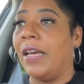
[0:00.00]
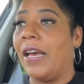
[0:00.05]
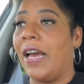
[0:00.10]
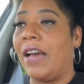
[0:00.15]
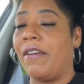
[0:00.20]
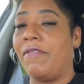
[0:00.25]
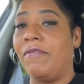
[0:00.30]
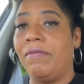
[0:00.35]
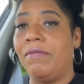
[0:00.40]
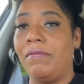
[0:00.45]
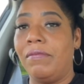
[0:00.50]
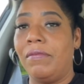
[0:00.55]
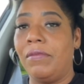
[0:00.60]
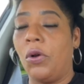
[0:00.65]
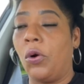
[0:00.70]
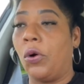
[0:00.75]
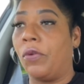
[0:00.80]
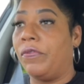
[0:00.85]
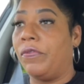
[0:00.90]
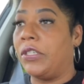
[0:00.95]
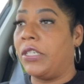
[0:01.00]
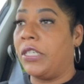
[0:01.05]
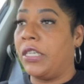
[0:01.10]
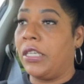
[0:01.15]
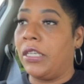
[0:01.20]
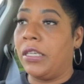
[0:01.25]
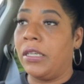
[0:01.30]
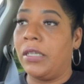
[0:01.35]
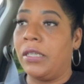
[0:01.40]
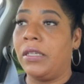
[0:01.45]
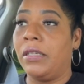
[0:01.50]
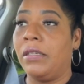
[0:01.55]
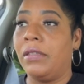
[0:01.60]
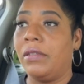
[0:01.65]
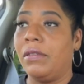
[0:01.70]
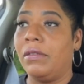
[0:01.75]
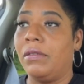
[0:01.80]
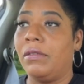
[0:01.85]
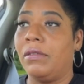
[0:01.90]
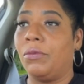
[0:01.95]
I've or Virginia,
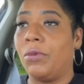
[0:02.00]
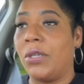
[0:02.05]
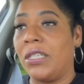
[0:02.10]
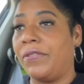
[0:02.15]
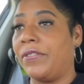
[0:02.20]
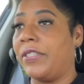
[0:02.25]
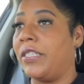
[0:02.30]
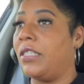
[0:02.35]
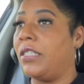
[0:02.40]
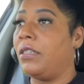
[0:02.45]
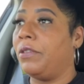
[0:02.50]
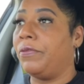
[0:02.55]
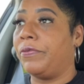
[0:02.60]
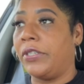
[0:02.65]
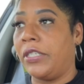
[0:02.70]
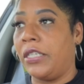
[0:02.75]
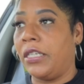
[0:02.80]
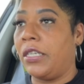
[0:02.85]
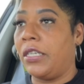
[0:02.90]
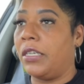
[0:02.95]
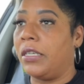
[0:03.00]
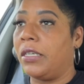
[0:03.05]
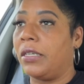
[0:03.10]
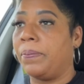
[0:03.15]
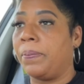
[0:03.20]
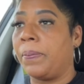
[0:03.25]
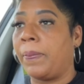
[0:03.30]
West Virginia, Virginia,